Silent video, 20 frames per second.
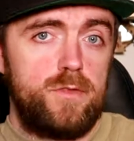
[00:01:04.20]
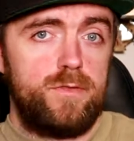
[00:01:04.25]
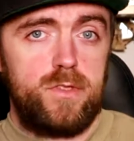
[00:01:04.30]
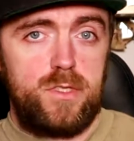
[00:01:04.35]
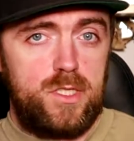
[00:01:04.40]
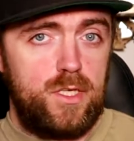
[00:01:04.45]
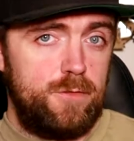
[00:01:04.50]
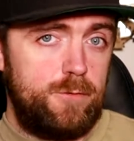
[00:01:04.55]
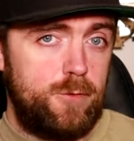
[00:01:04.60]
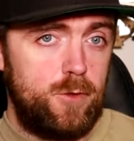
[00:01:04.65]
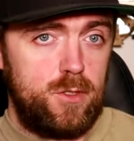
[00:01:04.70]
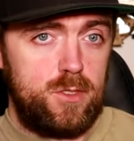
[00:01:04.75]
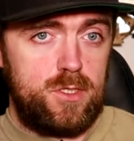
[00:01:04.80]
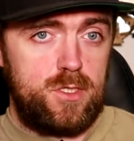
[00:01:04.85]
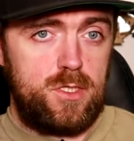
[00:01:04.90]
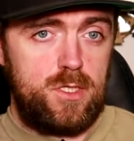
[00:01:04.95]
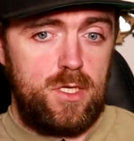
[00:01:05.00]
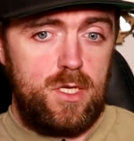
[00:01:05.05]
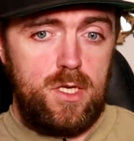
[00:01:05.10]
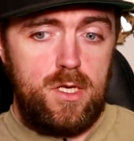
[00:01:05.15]
much of a
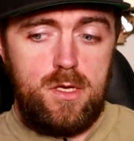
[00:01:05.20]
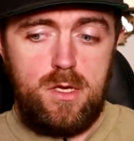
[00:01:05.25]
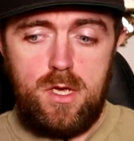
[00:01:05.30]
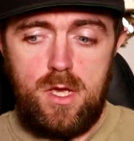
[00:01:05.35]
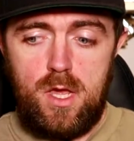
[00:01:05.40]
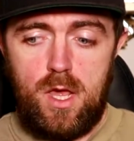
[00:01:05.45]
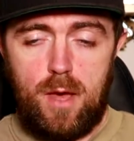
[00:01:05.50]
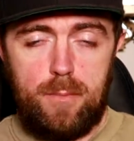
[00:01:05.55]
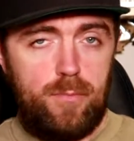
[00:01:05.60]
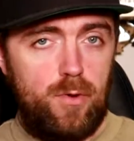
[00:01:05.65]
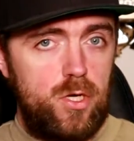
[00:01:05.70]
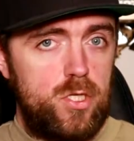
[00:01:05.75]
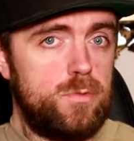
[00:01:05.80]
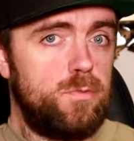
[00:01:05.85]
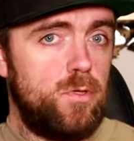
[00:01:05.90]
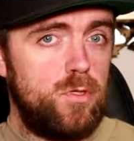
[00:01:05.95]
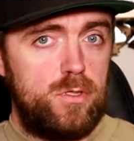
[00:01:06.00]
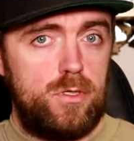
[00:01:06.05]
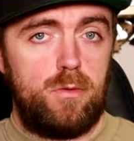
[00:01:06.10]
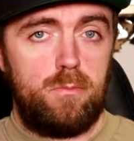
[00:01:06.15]
difference a
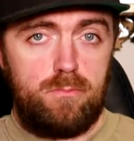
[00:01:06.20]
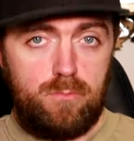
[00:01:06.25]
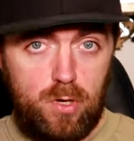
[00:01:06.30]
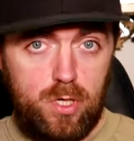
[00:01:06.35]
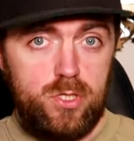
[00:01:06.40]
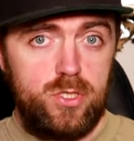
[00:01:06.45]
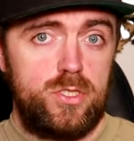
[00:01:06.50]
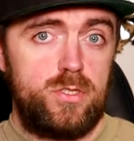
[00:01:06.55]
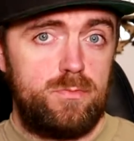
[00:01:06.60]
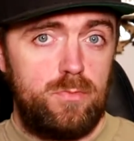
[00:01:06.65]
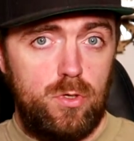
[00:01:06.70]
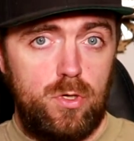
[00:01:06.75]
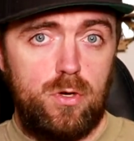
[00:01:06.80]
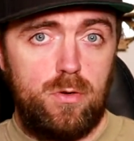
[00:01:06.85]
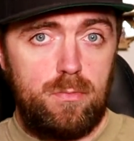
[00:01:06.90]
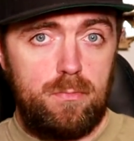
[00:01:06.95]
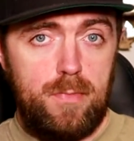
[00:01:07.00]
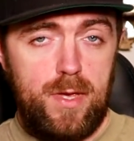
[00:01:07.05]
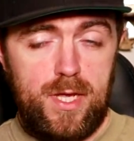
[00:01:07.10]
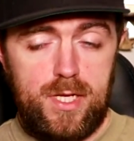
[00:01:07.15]
brushless
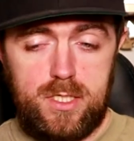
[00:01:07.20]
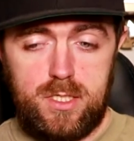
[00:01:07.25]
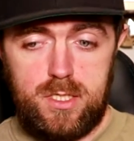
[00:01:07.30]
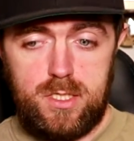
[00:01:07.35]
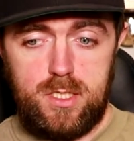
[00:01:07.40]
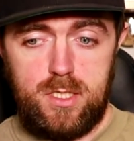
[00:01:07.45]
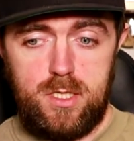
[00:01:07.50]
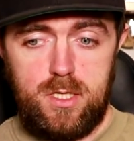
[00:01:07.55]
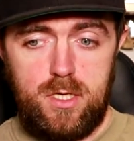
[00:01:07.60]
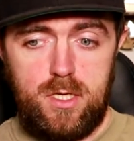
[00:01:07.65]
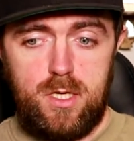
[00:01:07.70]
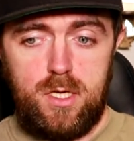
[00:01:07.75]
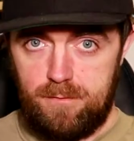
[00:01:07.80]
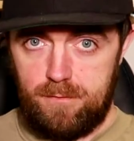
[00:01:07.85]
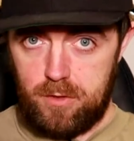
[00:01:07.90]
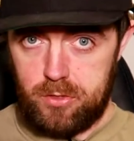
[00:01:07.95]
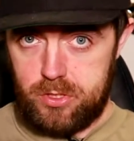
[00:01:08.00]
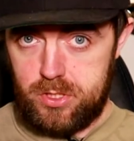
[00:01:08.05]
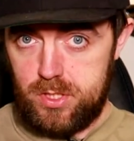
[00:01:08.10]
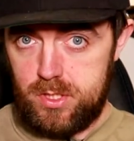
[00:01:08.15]
motor makes
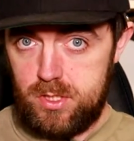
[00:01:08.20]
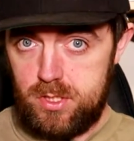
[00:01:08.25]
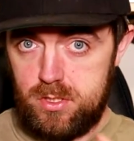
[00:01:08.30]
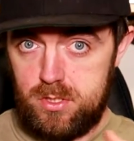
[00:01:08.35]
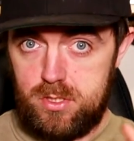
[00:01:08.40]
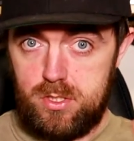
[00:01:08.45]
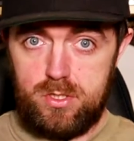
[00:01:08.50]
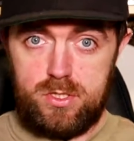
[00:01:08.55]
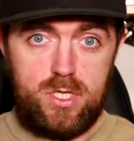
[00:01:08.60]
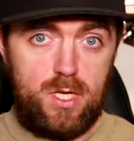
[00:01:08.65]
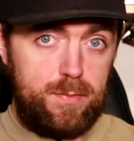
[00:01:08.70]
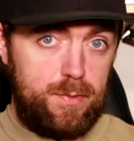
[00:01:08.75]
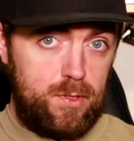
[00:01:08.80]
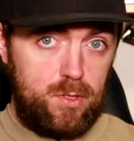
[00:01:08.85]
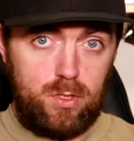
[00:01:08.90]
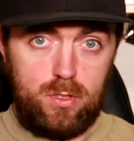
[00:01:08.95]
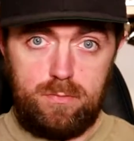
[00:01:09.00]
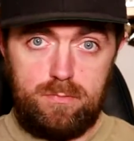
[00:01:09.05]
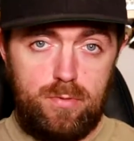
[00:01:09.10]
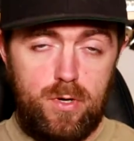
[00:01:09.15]
versus your
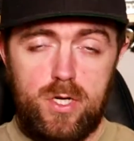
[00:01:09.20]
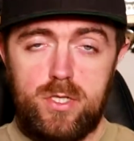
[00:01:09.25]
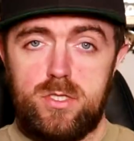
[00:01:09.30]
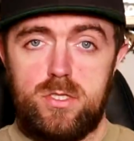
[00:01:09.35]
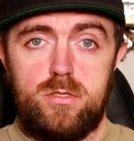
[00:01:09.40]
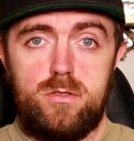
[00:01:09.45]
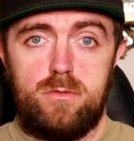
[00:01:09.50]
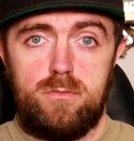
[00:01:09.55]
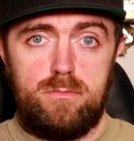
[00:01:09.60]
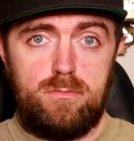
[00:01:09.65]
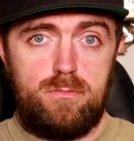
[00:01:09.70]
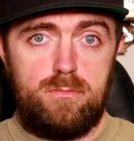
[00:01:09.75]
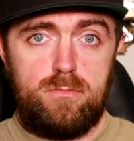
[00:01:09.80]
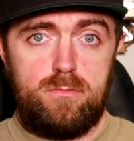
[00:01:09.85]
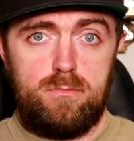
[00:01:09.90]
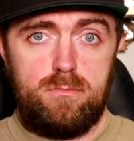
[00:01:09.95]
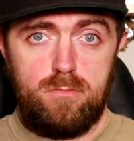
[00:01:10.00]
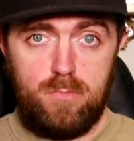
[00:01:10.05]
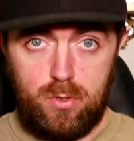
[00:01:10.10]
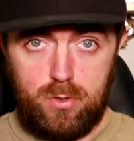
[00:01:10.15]
typical brush
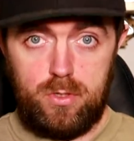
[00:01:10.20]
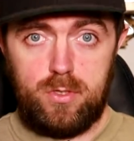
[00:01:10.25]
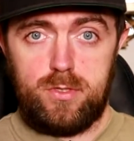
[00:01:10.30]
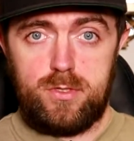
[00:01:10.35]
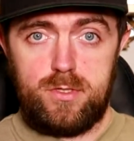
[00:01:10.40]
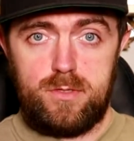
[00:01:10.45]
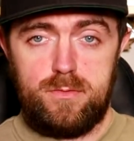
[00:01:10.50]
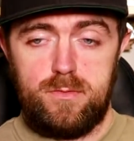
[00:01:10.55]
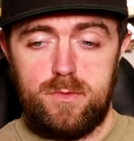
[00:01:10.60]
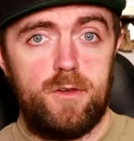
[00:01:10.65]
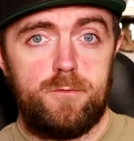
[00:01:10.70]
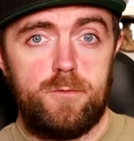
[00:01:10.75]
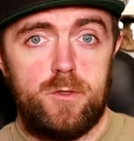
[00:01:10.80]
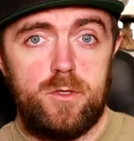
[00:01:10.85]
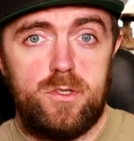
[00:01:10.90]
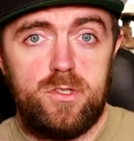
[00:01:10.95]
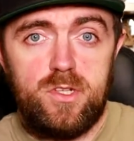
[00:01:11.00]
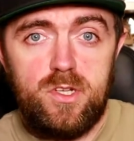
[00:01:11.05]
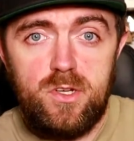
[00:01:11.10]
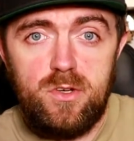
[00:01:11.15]
motors. Without
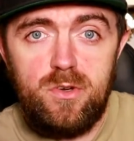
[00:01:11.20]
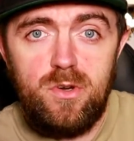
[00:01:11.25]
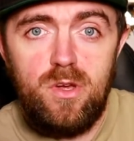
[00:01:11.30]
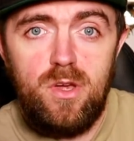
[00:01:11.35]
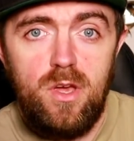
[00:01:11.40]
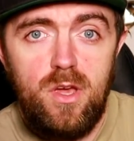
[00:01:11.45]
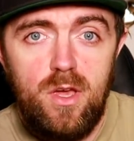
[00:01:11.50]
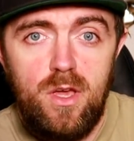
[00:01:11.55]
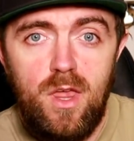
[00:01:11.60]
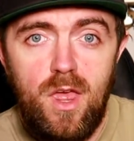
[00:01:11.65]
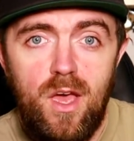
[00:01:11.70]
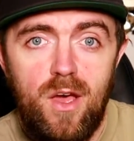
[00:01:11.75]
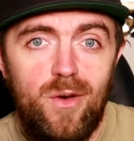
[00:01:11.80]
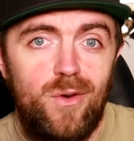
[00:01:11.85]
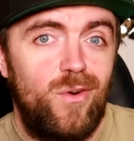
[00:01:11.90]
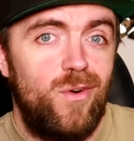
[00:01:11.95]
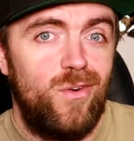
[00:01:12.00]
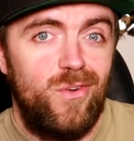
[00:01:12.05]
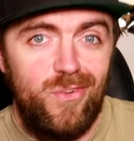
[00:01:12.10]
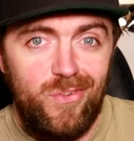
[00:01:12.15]
further ado,
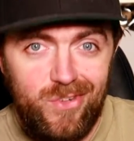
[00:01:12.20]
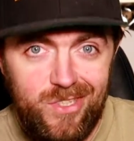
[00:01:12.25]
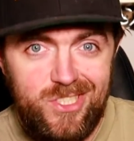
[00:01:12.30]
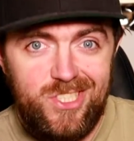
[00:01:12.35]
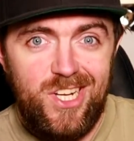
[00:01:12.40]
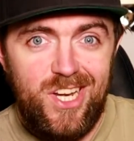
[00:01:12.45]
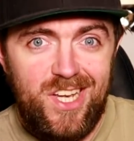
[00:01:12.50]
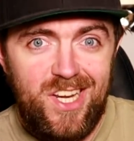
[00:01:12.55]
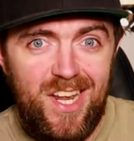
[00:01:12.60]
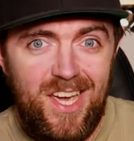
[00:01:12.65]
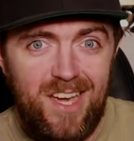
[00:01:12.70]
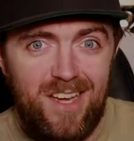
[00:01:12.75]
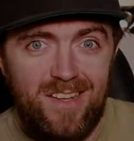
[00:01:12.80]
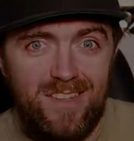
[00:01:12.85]
let's check it